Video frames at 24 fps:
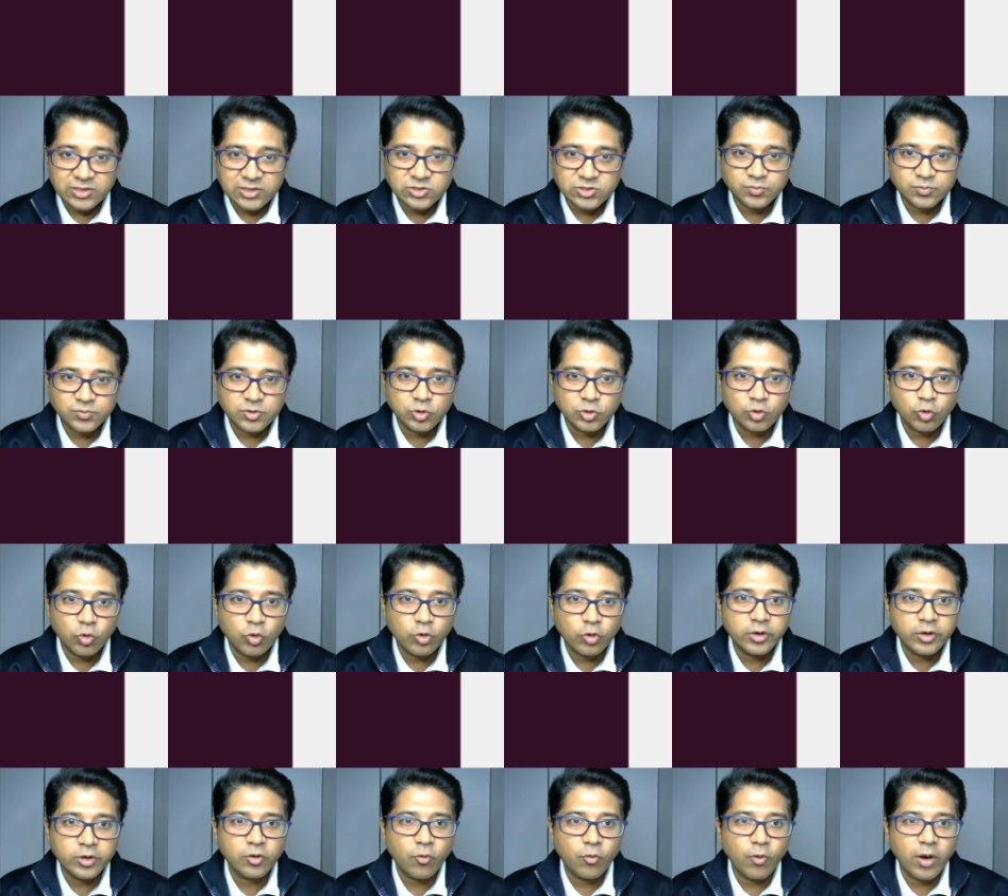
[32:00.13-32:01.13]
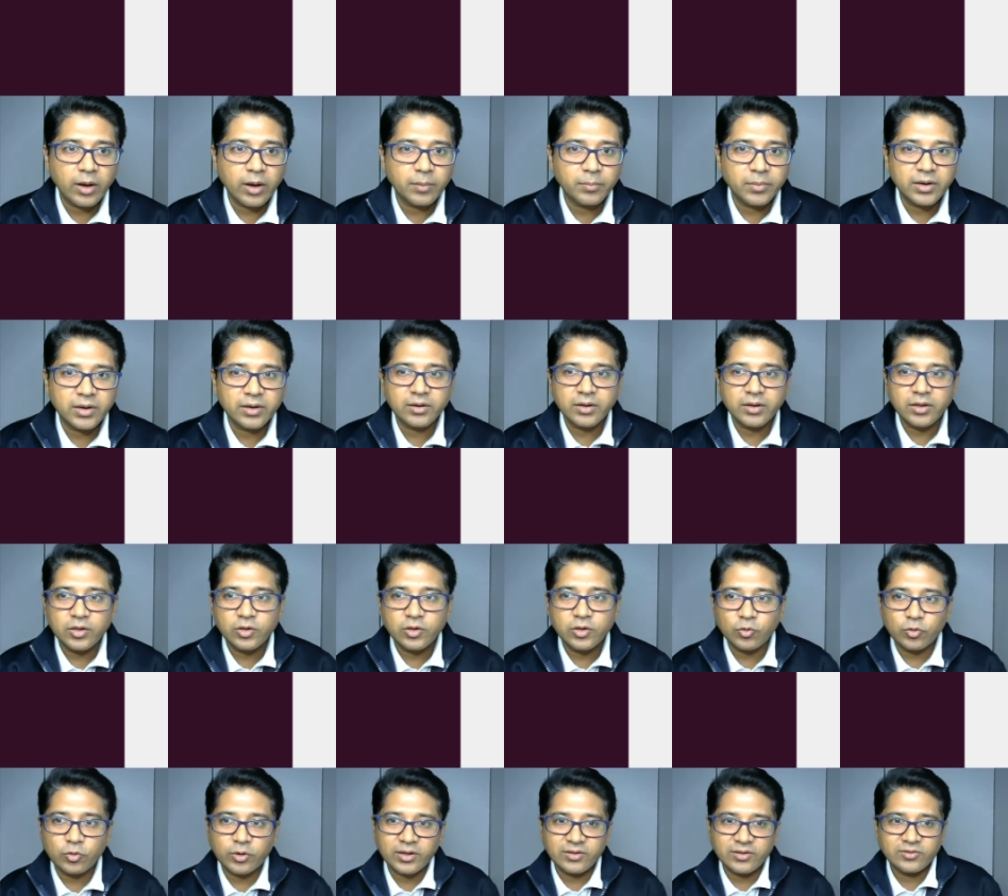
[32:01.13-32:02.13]
for your requirement
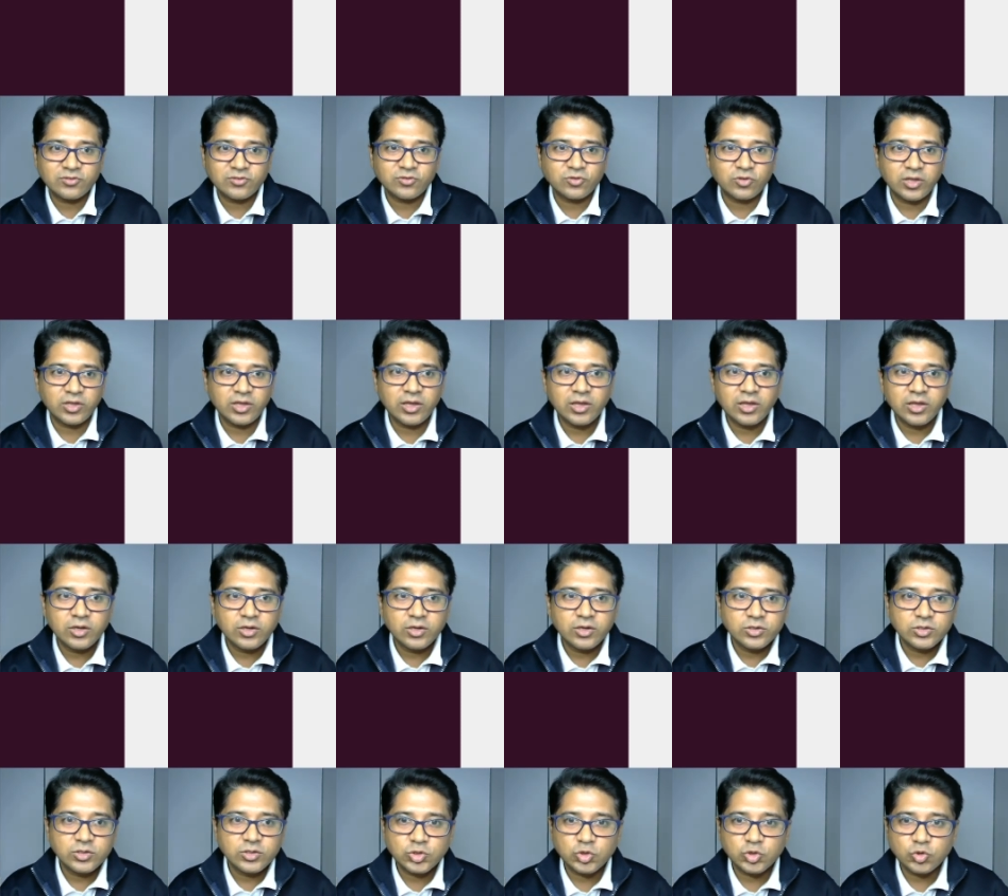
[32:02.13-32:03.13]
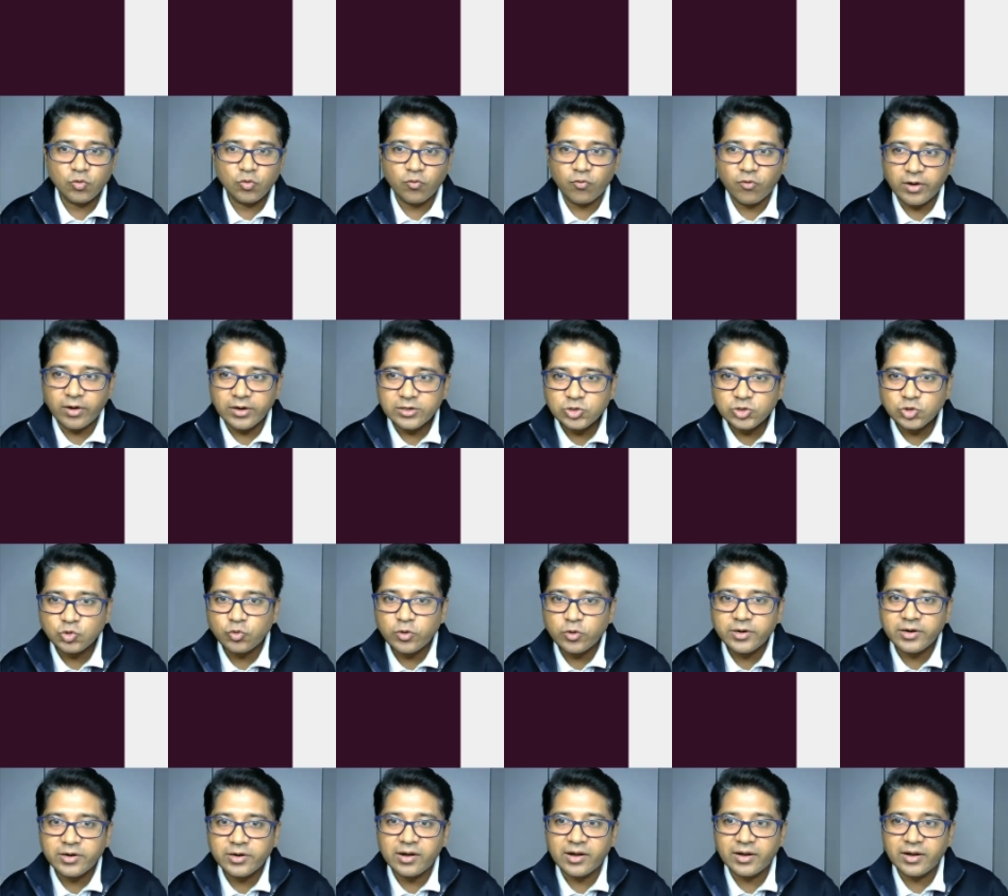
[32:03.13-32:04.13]
you can see, so virtual
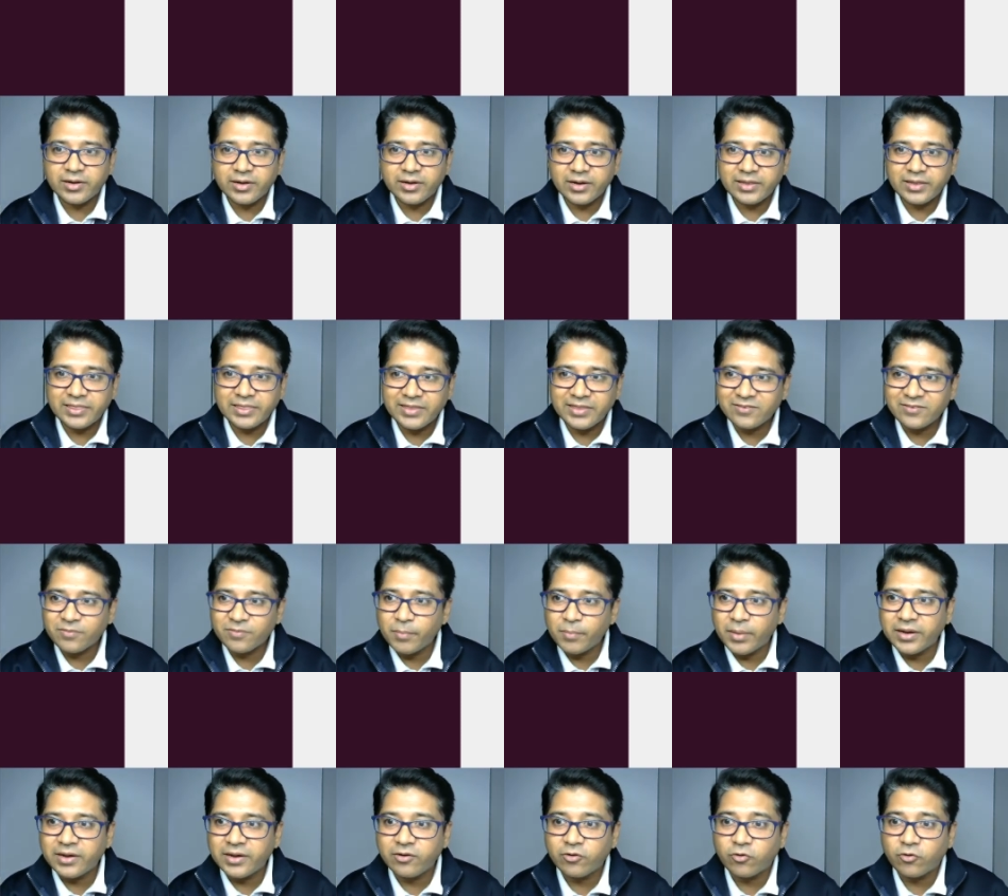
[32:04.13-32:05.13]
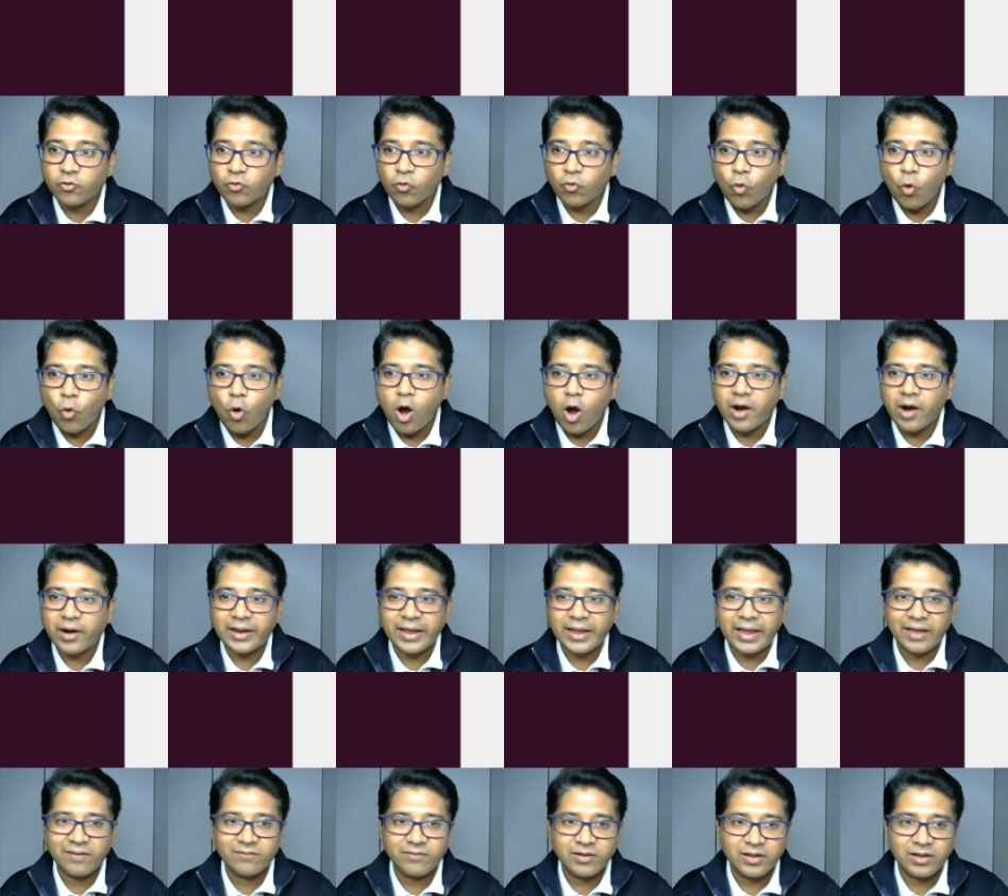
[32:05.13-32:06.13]
related this many row are
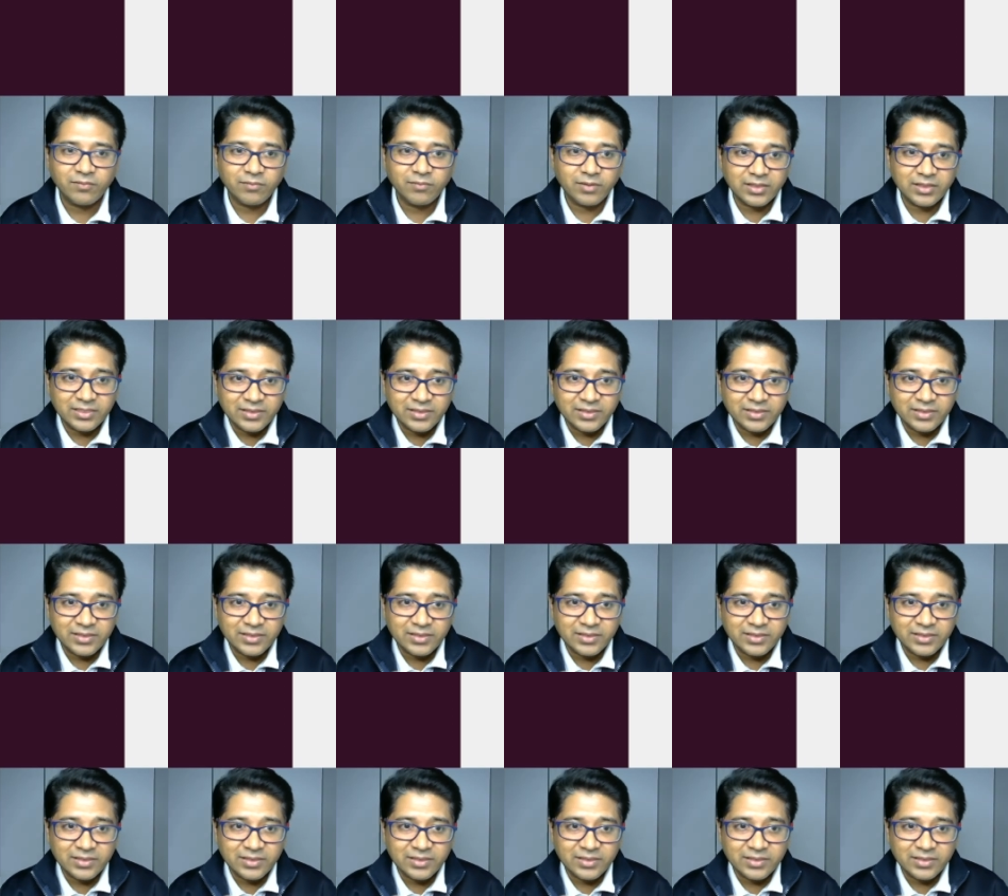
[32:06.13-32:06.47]
available.